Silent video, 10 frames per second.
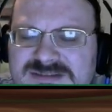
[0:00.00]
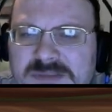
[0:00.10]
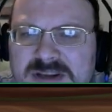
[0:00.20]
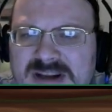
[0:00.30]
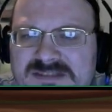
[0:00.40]

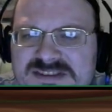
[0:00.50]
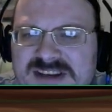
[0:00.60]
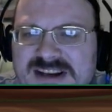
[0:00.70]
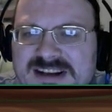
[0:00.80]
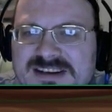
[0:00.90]
But you might have to
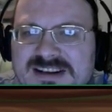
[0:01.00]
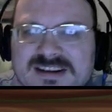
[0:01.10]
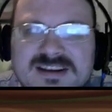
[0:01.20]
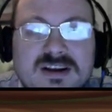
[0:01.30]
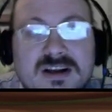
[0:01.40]
sign it. Yeah,
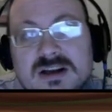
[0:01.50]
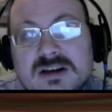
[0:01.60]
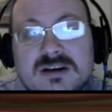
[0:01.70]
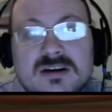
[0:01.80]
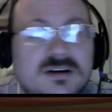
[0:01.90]
you just have
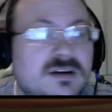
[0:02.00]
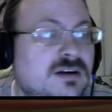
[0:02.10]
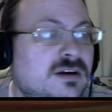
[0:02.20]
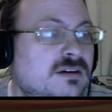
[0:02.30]
to have an account.